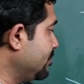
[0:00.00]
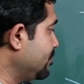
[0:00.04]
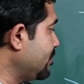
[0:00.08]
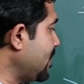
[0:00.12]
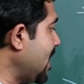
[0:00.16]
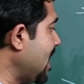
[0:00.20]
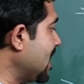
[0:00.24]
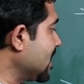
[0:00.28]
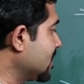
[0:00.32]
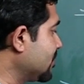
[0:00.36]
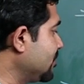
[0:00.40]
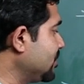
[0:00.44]

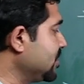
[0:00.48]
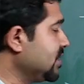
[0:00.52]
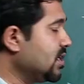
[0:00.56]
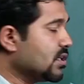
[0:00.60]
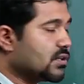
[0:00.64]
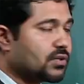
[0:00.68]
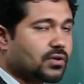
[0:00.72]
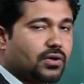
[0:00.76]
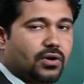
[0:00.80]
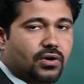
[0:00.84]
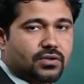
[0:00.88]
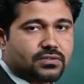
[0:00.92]
marked with the
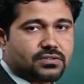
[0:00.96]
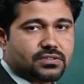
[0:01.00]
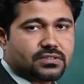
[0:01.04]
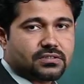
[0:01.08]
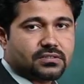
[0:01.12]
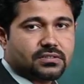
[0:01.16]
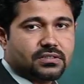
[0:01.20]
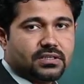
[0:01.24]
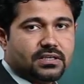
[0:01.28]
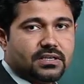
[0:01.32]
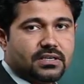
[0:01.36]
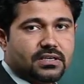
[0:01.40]

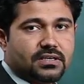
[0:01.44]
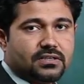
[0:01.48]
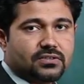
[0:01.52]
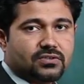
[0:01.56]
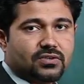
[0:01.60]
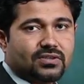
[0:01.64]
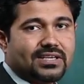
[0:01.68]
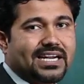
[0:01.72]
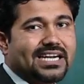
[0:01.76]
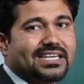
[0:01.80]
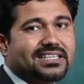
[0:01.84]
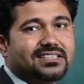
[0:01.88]
cross.
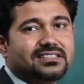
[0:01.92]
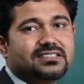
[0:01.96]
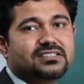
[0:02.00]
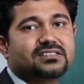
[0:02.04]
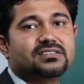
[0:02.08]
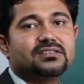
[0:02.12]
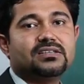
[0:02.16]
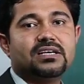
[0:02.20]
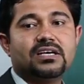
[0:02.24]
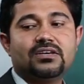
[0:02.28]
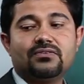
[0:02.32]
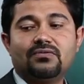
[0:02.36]
So that
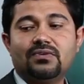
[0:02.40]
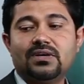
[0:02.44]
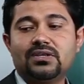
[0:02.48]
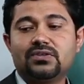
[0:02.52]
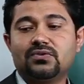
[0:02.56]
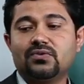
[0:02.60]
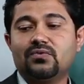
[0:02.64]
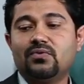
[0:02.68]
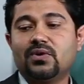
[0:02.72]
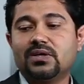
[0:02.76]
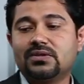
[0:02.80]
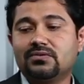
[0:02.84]
is equal
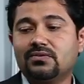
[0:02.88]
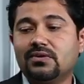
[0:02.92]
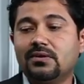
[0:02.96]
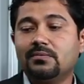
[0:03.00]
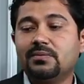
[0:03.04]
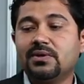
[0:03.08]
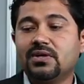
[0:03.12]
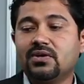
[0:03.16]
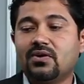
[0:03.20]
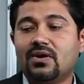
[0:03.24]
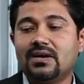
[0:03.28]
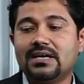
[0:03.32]
to what will
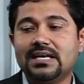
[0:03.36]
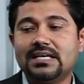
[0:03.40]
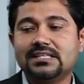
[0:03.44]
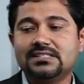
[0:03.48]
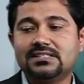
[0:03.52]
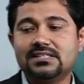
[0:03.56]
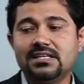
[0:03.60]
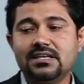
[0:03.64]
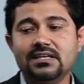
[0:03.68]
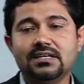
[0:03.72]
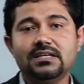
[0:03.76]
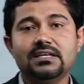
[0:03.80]
be called
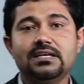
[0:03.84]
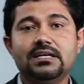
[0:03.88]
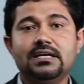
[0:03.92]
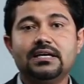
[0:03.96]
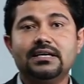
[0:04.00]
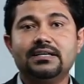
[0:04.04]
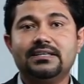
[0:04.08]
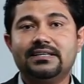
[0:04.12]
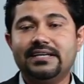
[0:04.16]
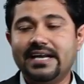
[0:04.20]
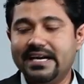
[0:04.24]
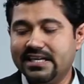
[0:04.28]
as the
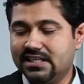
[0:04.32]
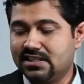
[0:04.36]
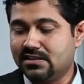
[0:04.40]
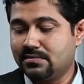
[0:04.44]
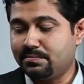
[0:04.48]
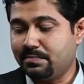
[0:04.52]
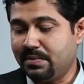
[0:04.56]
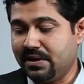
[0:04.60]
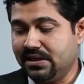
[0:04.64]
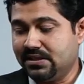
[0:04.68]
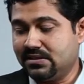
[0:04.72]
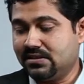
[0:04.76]
dead
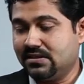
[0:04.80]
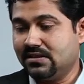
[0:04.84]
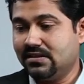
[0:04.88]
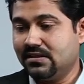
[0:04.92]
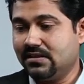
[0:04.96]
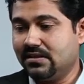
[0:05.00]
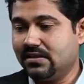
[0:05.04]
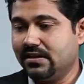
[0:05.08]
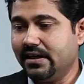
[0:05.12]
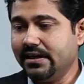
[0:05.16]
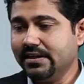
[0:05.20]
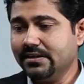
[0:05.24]
space,
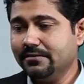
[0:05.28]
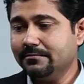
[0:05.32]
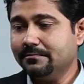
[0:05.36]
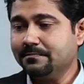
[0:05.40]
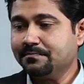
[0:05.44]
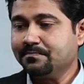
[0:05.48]
right?